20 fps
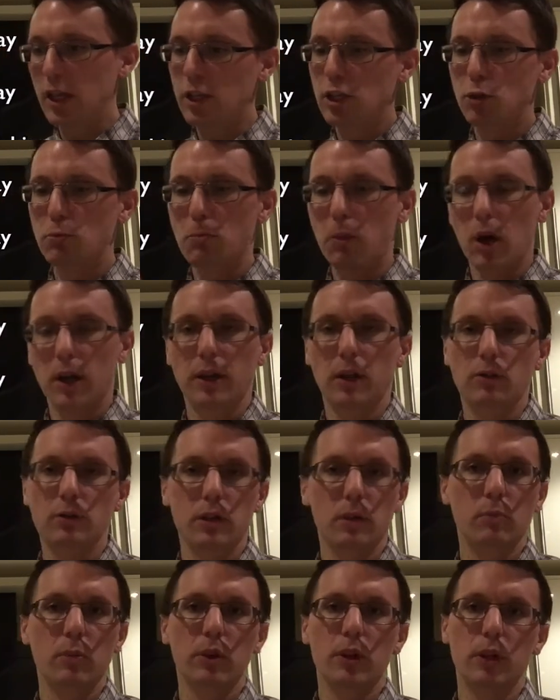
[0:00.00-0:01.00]
You might know
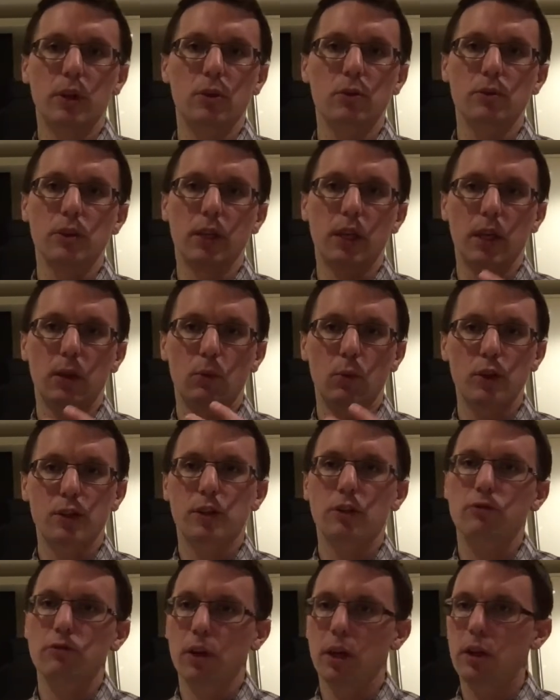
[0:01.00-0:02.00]
somebody who's a keen
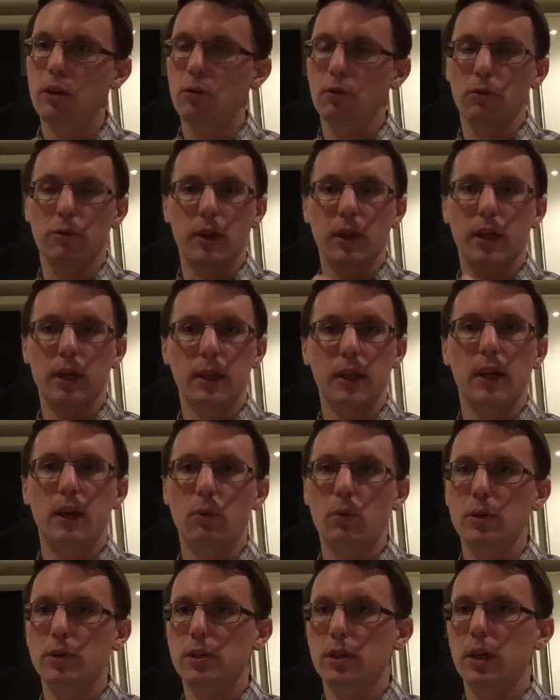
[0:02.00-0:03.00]
whiskey drinker, or they collect
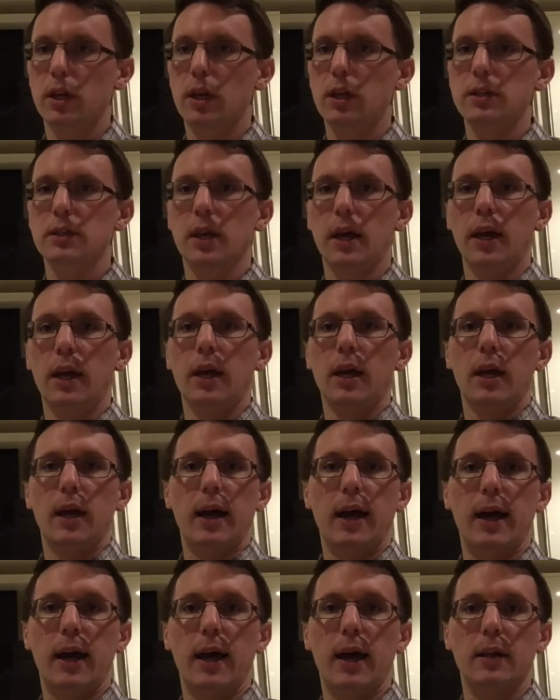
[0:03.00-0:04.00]
whiskies.
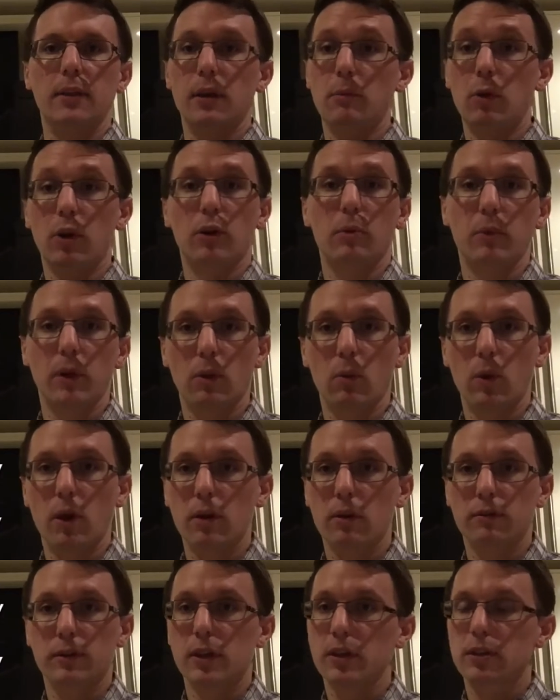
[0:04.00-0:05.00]
They might not be aware
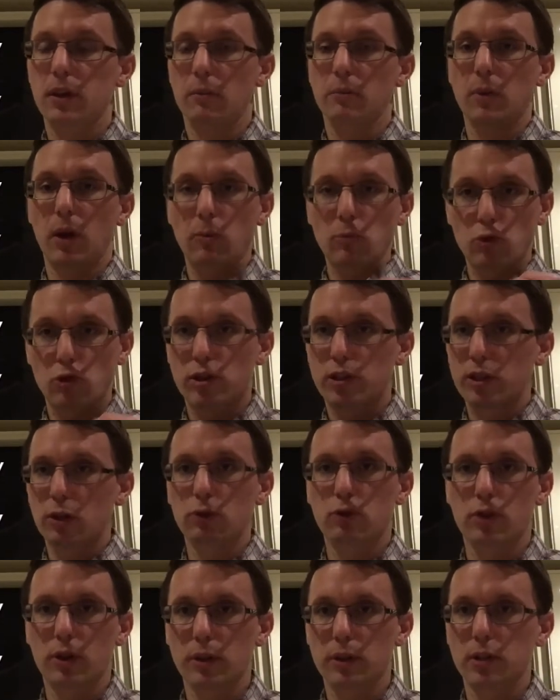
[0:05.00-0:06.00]
of this. I'm
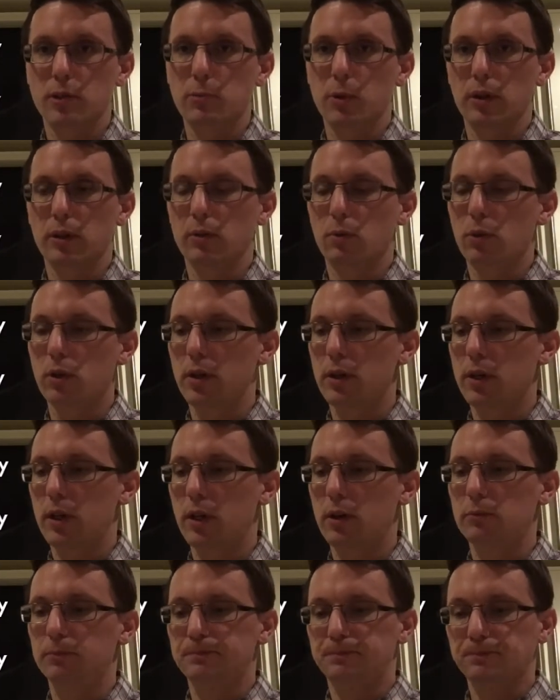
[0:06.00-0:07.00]
still trying to spread the word
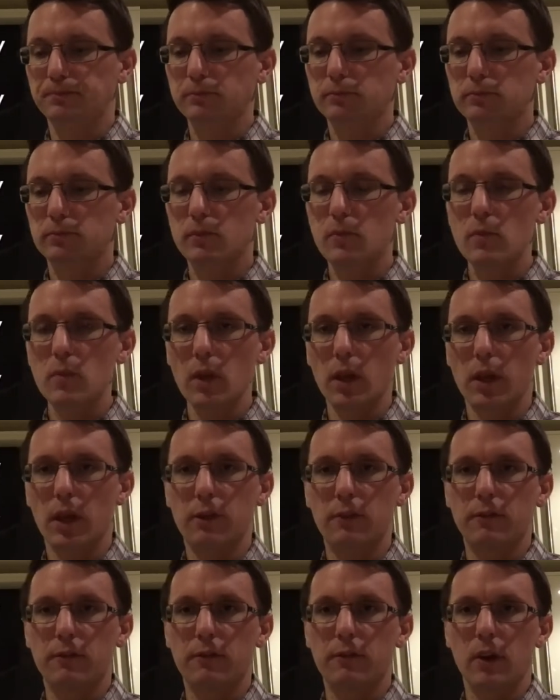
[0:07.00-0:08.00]
out.
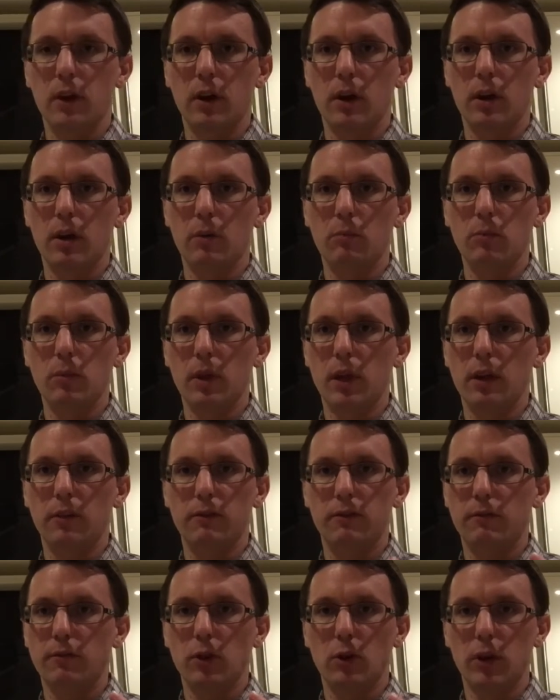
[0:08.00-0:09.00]
If
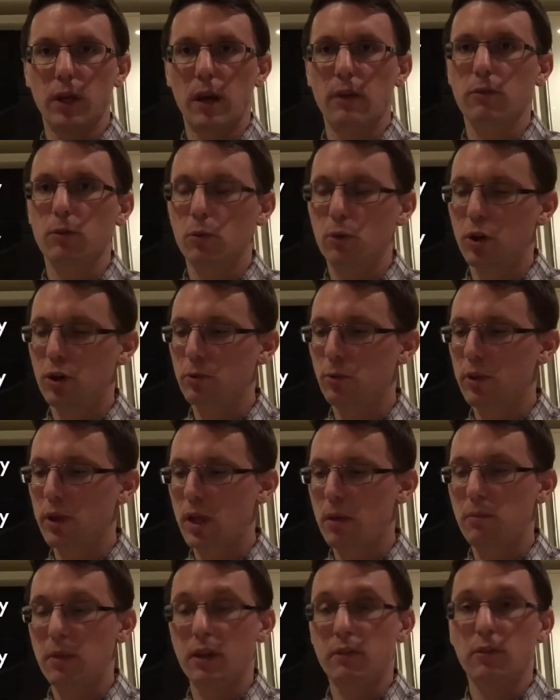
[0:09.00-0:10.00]
you can have a word with
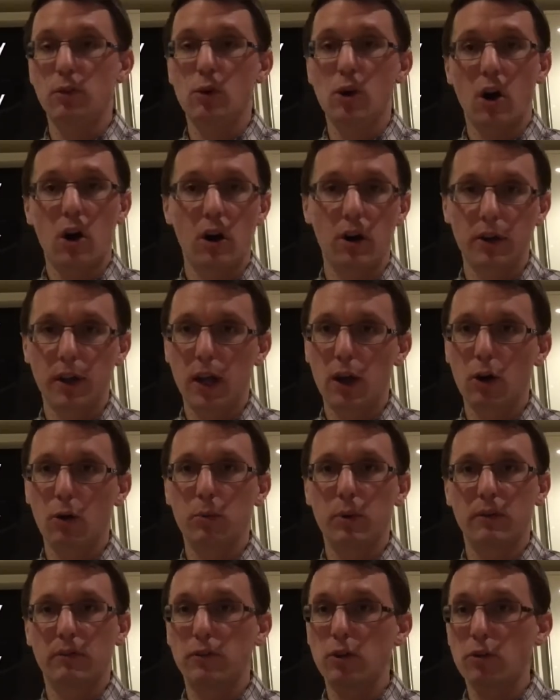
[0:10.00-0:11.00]
them, if you can't
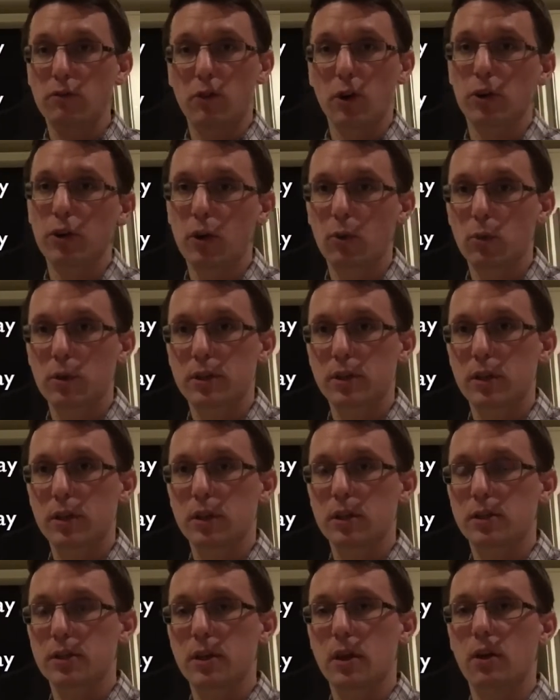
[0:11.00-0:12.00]
help, if you've got no whiskey
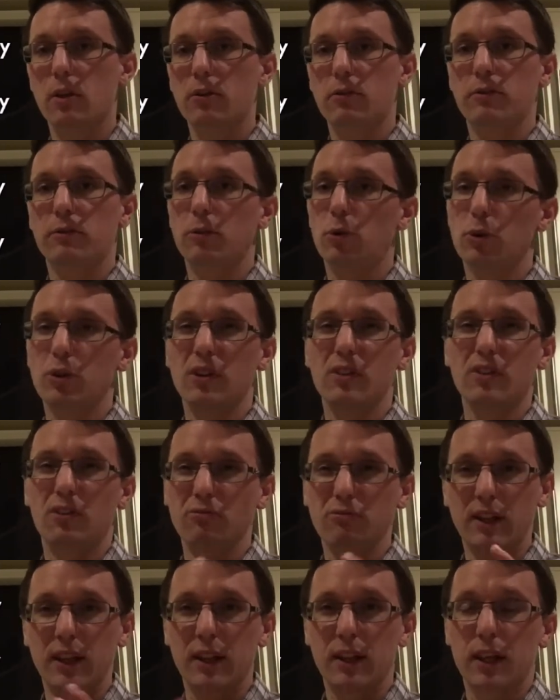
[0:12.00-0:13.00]
yourself, or you're not
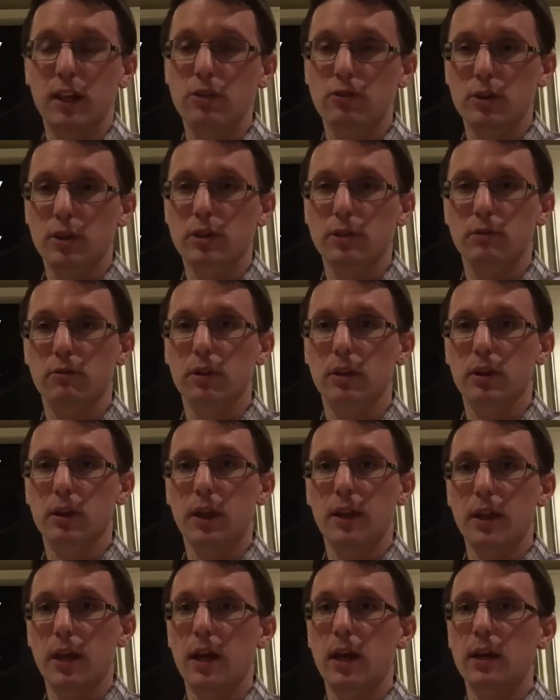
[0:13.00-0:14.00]
really that interested or anything
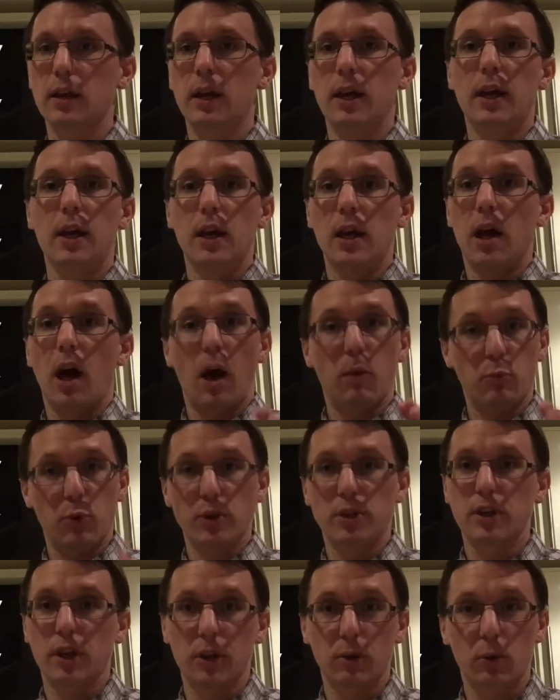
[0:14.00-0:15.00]
like that, I
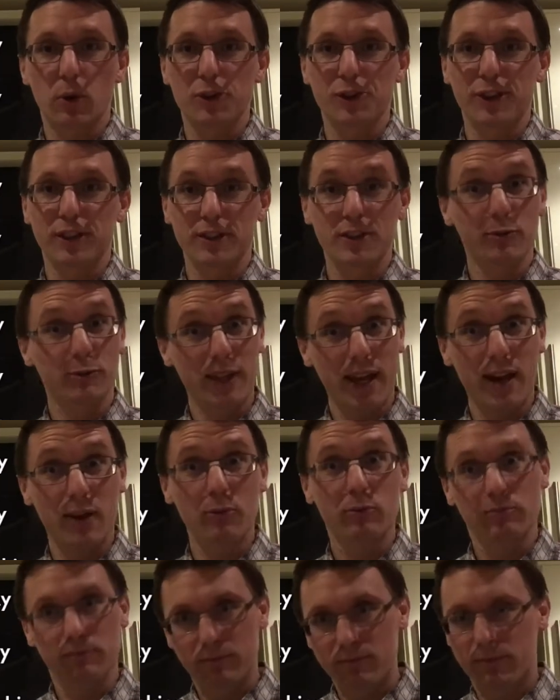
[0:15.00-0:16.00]
appreciate you watching until
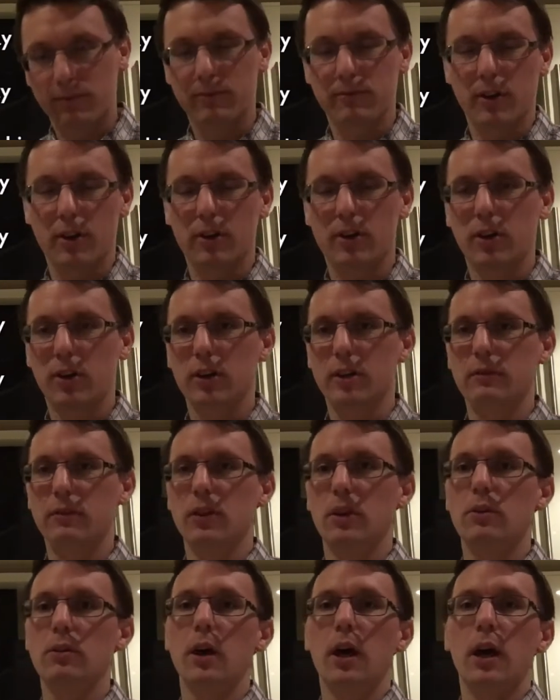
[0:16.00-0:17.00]
now. Very kind of
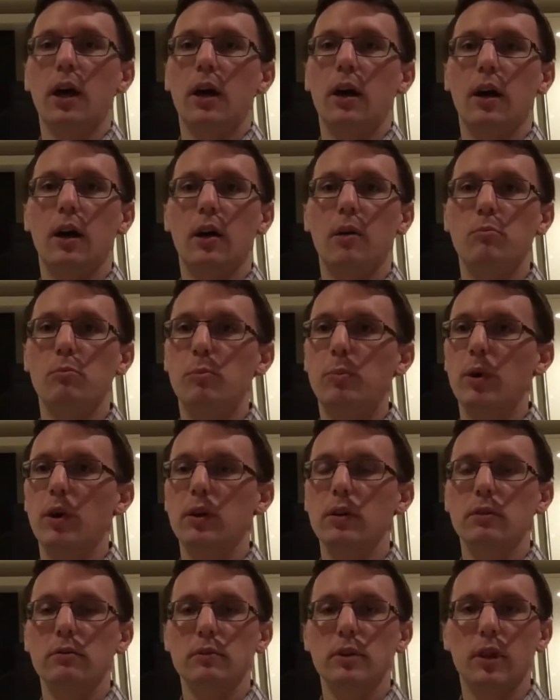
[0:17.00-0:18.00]
you,
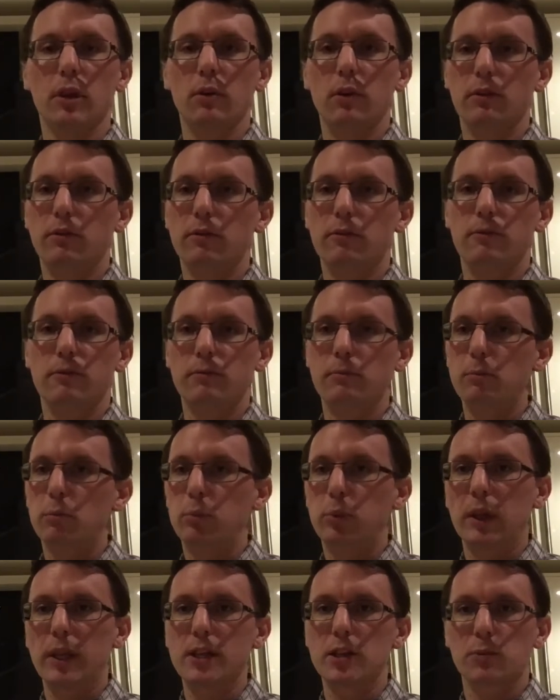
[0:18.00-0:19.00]
but you know, if
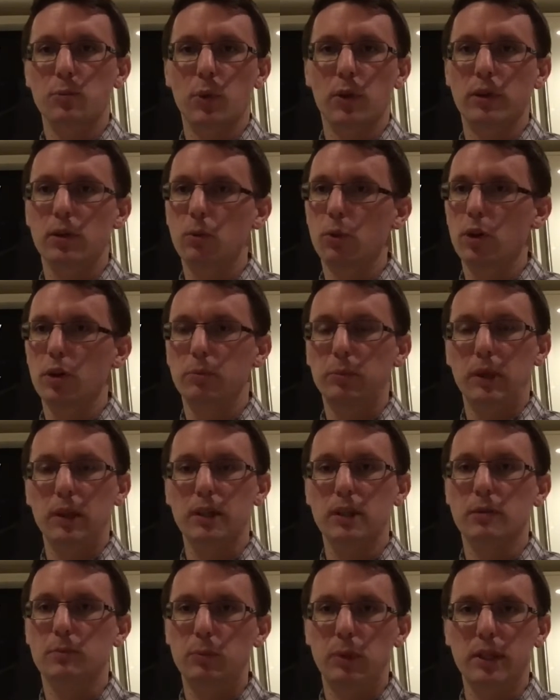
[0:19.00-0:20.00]
please spread the word,
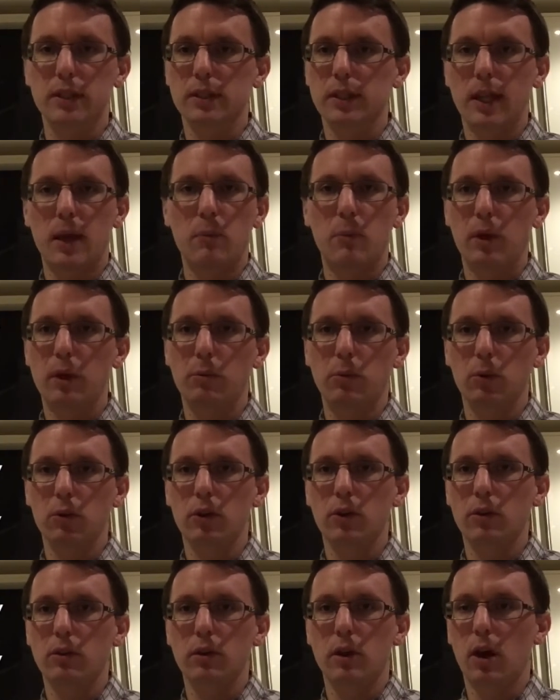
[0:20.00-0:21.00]
please let people
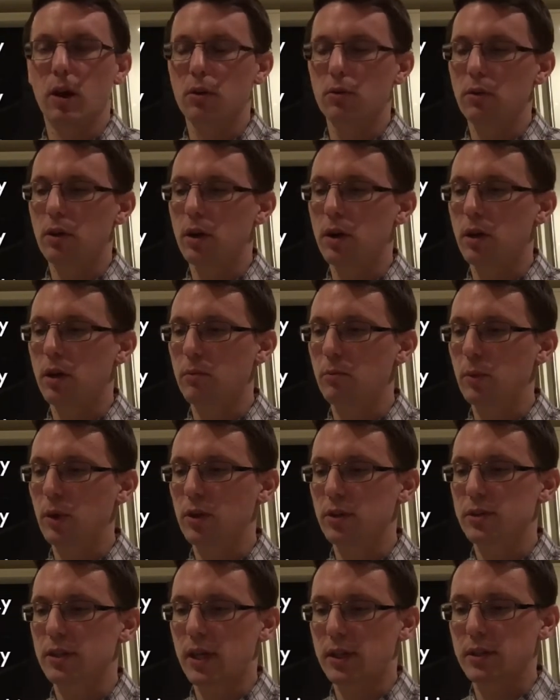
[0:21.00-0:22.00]
that you know,
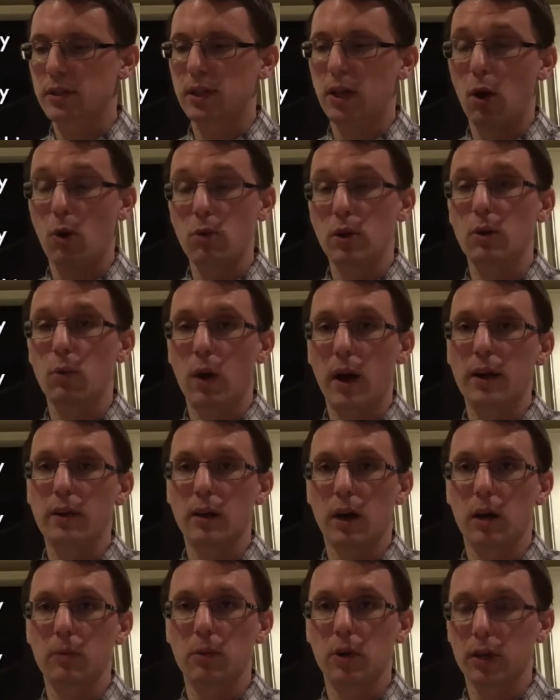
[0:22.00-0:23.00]
because that's the only way
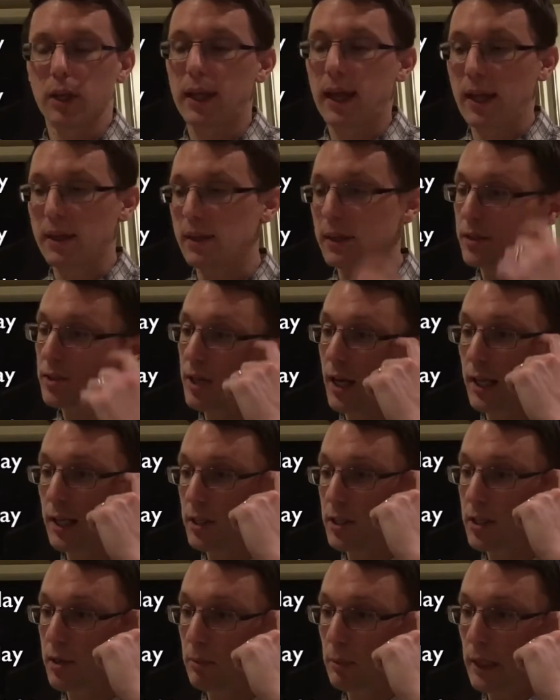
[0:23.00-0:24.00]
that I'm going to get this
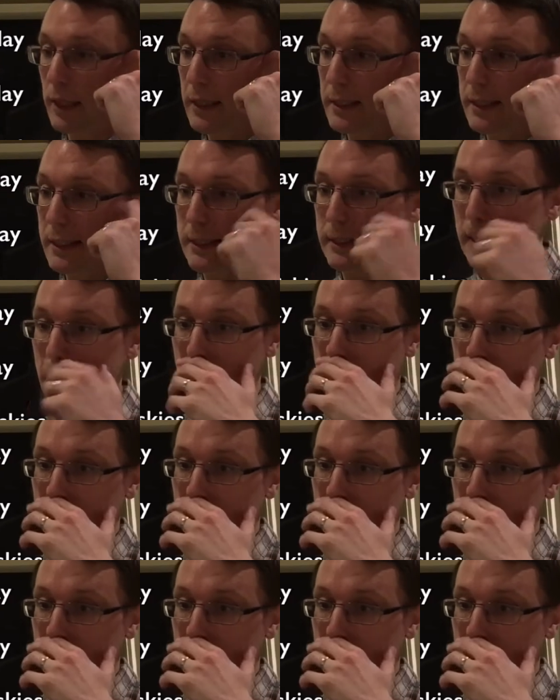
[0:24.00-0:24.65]
challenge completed.